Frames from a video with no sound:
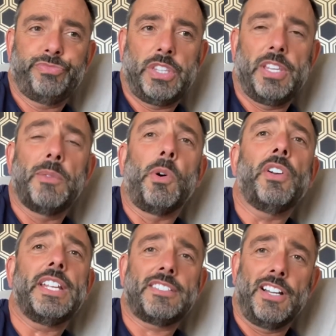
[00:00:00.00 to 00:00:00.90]
The one
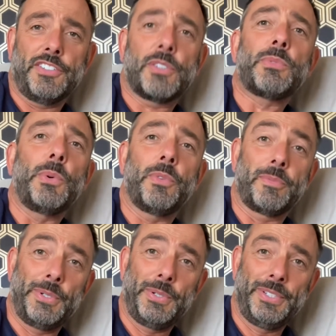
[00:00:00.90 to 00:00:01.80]
guitar to rule
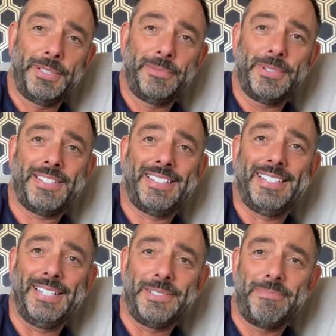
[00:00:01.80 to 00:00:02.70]
them all would
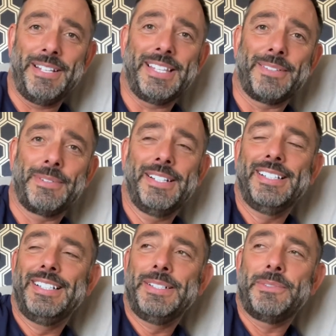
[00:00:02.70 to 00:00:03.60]
still be the,
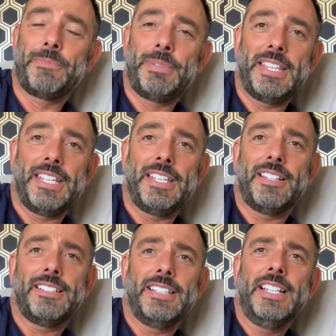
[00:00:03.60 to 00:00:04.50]
you
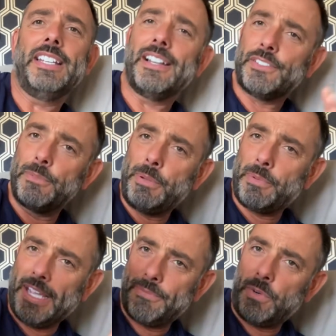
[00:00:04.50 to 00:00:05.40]
know, have some people
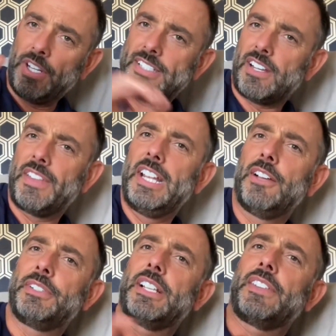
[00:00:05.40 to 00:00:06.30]
that have one guitar and they
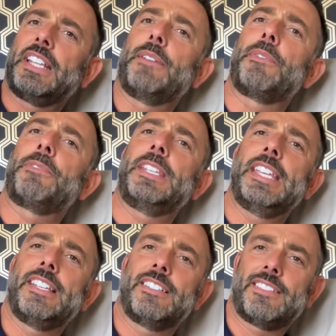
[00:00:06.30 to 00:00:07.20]
love it, don't they? They have it for
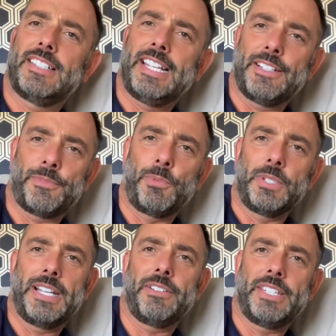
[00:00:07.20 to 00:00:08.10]
years and it gets
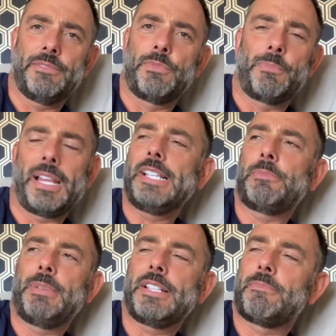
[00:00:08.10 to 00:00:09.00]
worn out and they replace
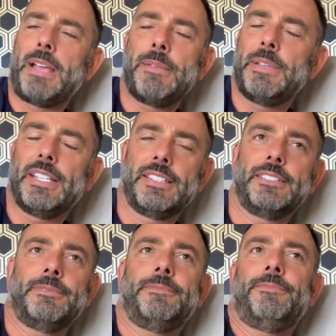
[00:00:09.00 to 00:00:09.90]
bits maybe and
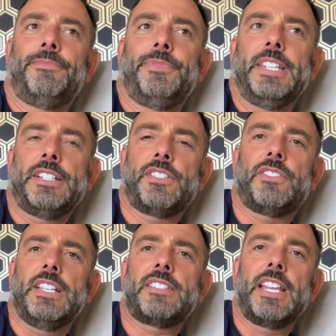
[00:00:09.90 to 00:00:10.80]

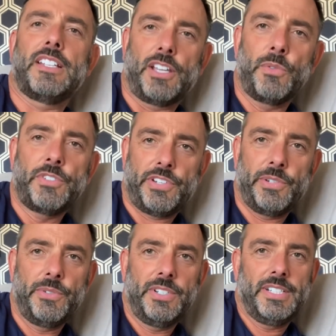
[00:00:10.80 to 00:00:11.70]
it's their
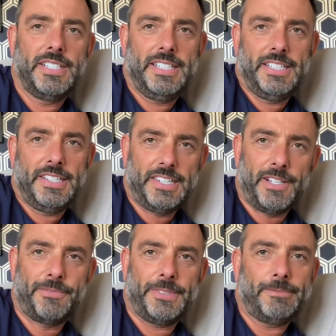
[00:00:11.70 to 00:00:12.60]
go-to
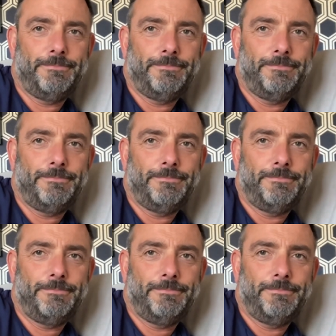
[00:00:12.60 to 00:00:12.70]
love.